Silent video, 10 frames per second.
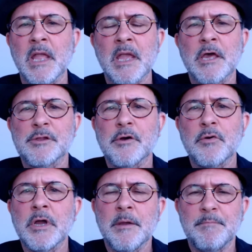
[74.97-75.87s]

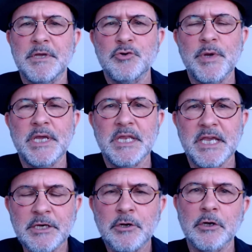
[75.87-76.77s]
So between
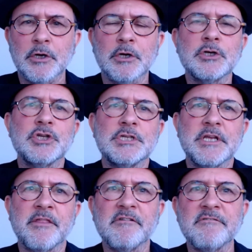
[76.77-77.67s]
inner urges
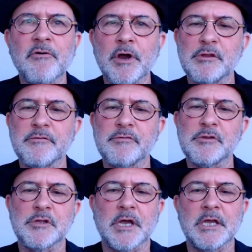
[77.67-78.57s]
and the voice of
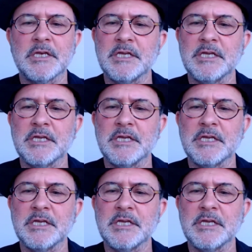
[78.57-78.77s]
society,